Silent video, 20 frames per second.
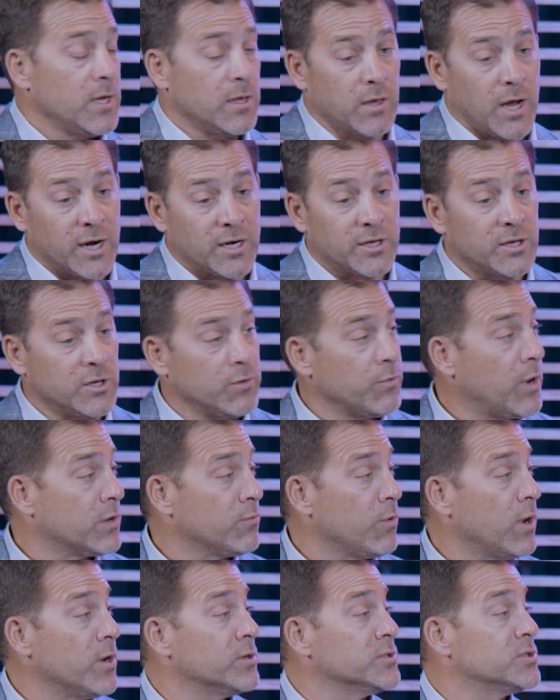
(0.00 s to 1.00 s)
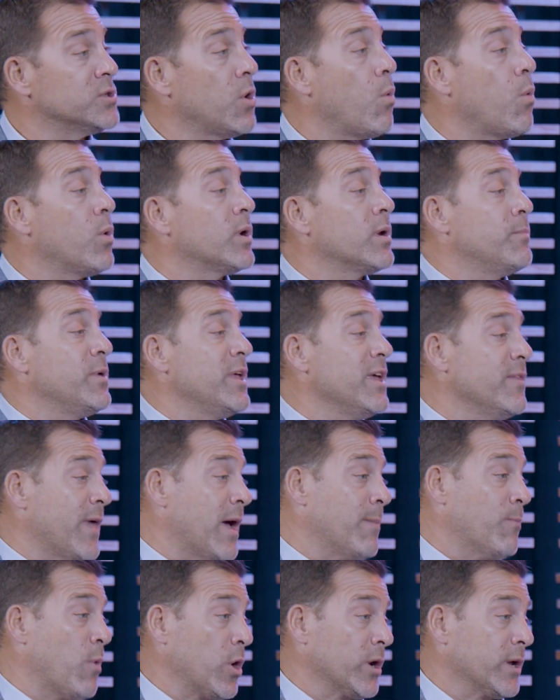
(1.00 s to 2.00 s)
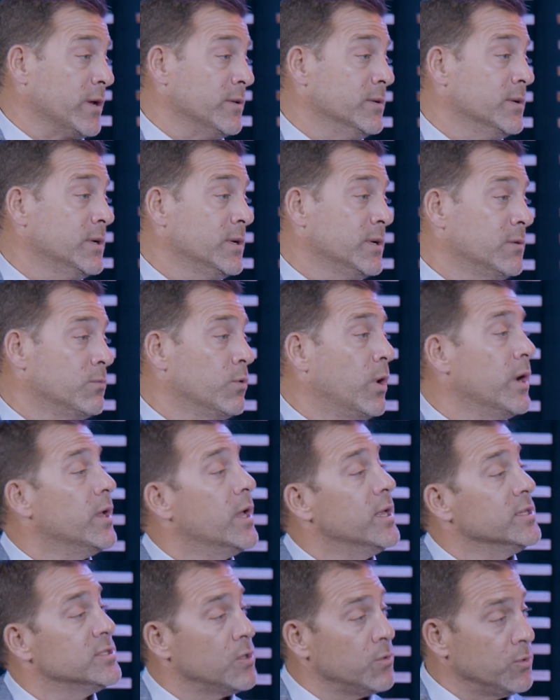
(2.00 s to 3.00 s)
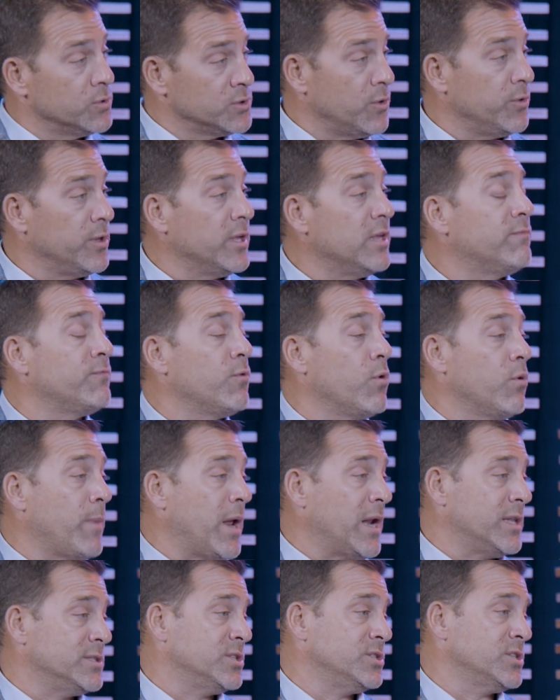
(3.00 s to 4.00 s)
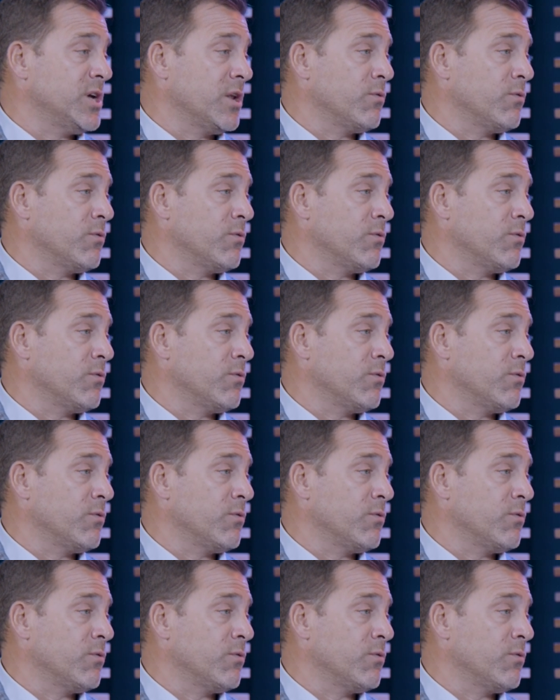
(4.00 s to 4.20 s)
A lot of the direct writers don't want to be in that market, right? And so there's a need for managing